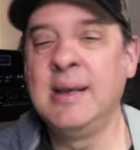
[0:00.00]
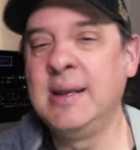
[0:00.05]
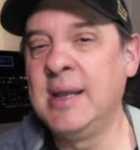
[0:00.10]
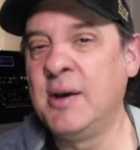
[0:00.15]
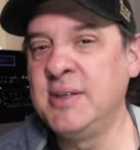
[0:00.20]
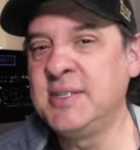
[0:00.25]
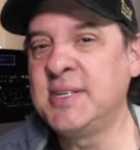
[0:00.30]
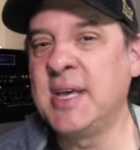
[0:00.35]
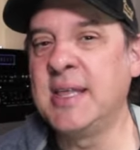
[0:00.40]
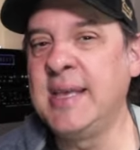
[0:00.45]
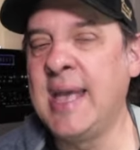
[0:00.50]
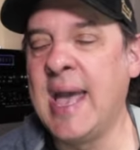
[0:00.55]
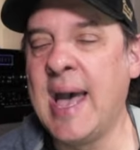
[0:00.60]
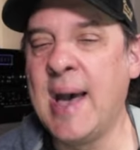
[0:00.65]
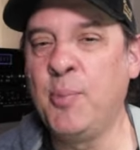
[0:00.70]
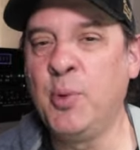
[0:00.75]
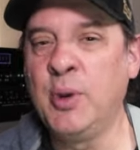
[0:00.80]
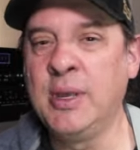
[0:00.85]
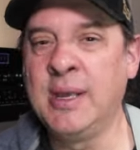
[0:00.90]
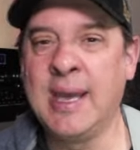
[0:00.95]
Now inside the
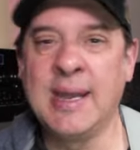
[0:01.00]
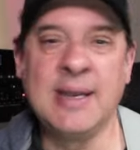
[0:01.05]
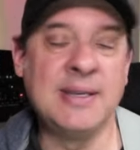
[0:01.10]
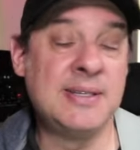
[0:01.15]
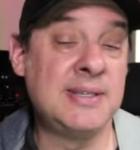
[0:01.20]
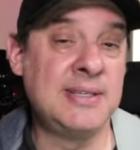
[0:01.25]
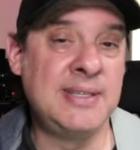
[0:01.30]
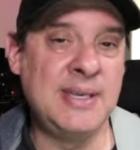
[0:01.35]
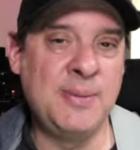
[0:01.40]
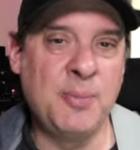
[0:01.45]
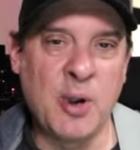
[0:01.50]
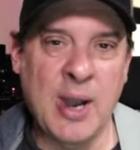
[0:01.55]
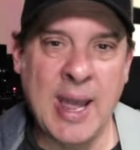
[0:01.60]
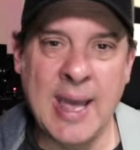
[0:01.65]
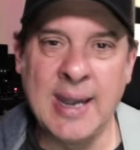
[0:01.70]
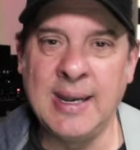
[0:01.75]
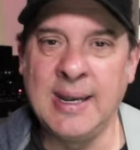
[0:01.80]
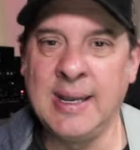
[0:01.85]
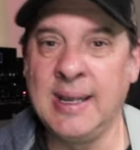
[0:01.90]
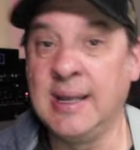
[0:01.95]
app, we can get into deeper
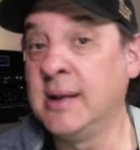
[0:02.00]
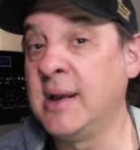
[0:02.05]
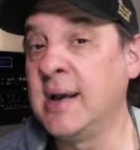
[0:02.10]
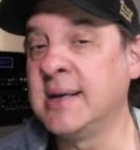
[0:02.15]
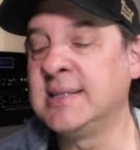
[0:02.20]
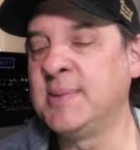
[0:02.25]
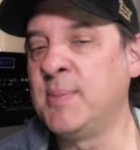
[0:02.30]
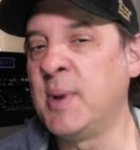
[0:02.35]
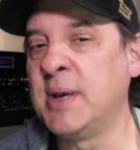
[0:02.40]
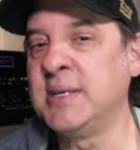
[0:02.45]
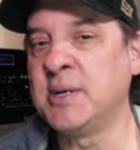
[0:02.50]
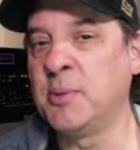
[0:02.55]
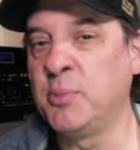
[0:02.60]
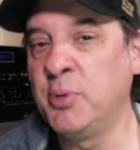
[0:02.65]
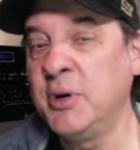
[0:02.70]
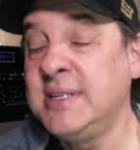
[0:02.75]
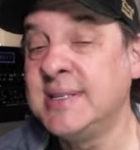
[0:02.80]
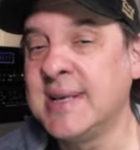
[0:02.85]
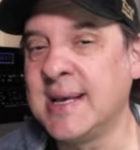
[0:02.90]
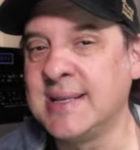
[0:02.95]
editing and customize our
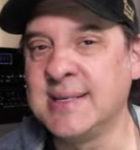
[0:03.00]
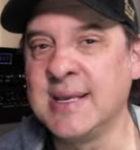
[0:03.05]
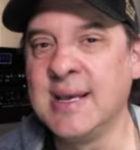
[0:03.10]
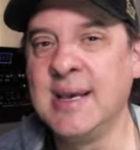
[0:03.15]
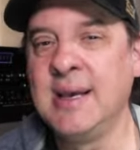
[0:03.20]
presets.